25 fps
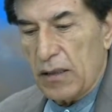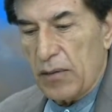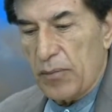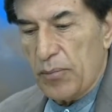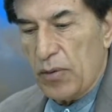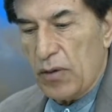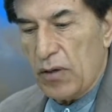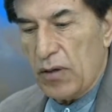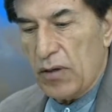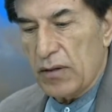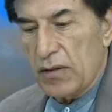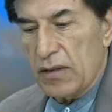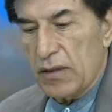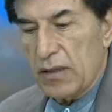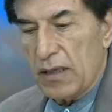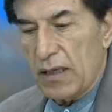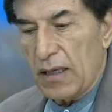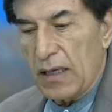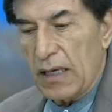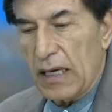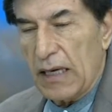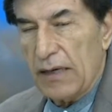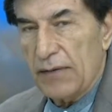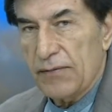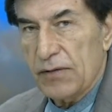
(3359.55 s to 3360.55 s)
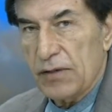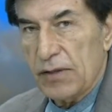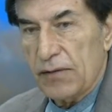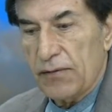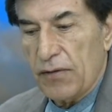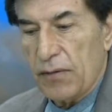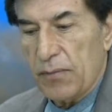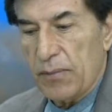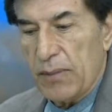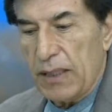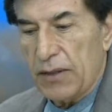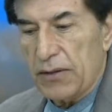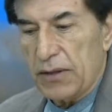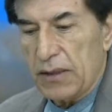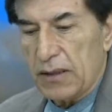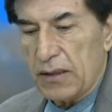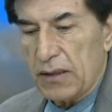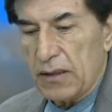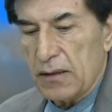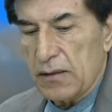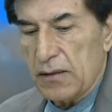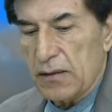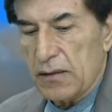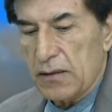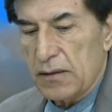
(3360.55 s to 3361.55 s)
upon the lives of
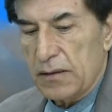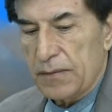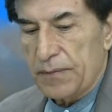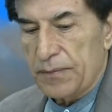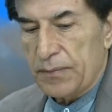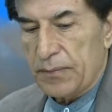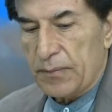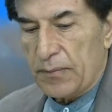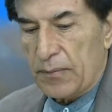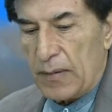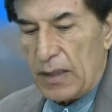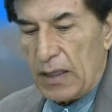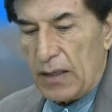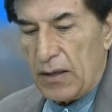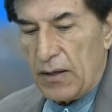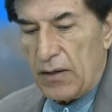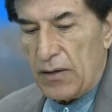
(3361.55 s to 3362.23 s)
Americans uh,